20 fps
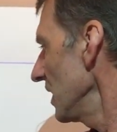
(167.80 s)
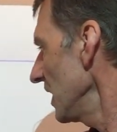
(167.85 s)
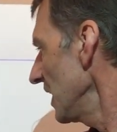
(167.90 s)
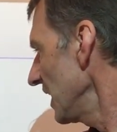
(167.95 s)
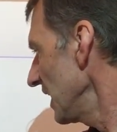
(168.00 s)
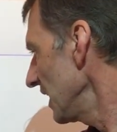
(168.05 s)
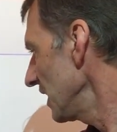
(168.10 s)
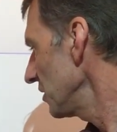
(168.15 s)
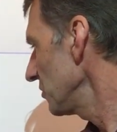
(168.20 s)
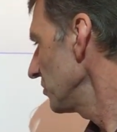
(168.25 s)

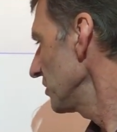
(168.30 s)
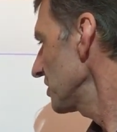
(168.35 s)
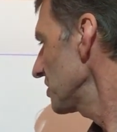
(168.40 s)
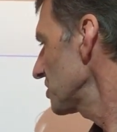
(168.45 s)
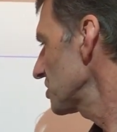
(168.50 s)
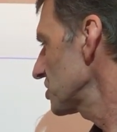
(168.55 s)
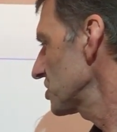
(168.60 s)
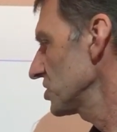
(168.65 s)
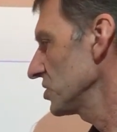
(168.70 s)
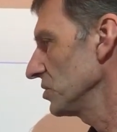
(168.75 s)
A
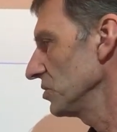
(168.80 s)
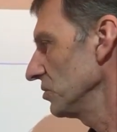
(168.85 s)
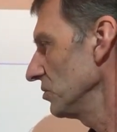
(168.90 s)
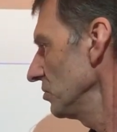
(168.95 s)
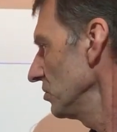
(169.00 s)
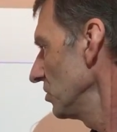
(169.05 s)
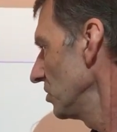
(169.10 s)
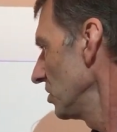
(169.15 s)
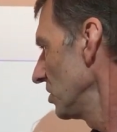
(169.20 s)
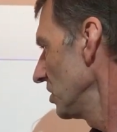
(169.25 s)
with two,
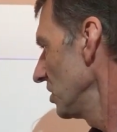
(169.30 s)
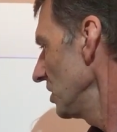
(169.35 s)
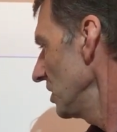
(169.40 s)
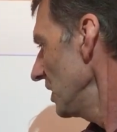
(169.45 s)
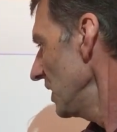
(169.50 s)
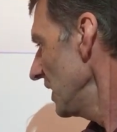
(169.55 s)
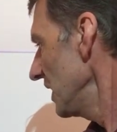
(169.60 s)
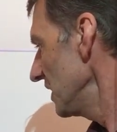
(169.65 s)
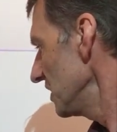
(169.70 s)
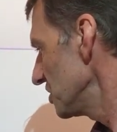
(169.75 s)

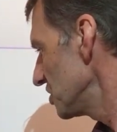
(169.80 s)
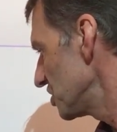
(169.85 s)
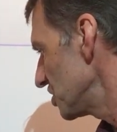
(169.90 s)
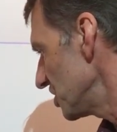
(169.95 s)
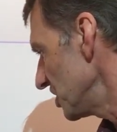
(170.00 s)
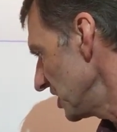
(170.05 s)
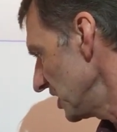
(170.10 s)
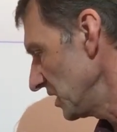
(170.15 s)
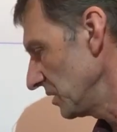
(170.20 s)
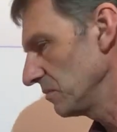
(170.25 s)
and
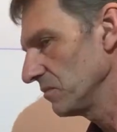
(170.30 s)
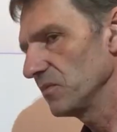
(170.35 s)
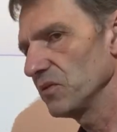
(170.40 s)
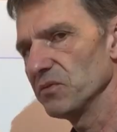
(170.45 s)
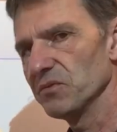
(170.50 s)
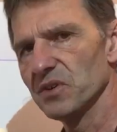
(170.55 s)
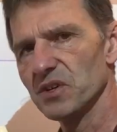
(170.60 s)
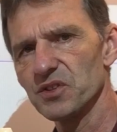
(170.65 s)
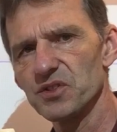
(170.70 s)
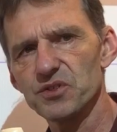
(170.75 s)
G
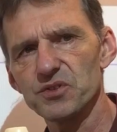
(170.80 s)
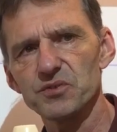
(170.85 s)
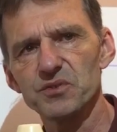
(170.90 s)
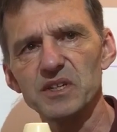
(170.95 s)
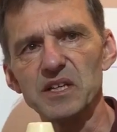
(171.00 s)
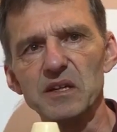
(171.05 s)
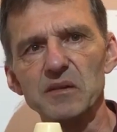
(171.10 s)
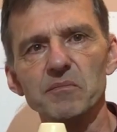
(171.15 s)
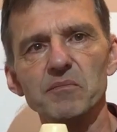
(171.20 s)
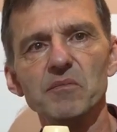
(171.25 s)
with
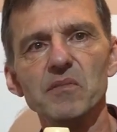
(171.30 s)
three.